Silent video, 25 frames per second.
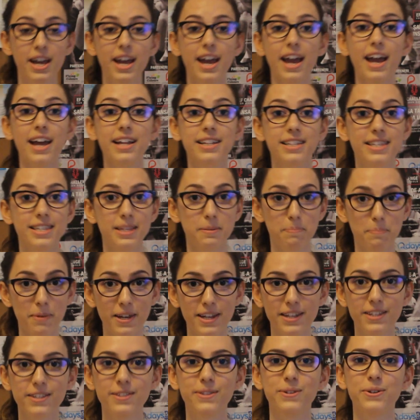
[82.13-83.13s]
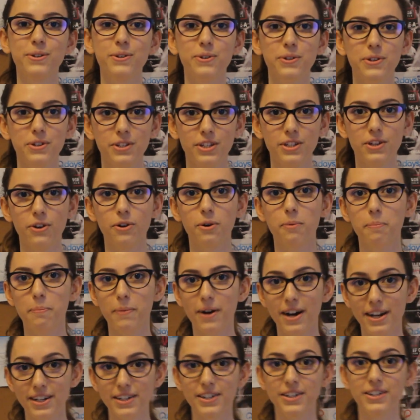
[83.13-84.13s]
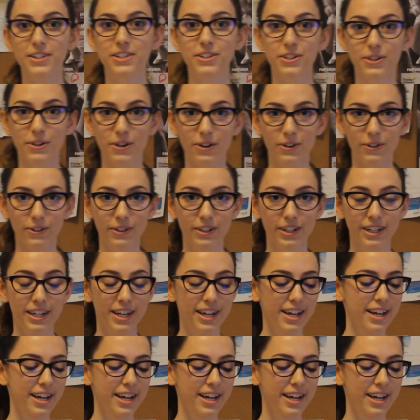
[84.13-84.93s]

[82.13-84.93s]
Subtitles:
and speaks to you in your mother tongue,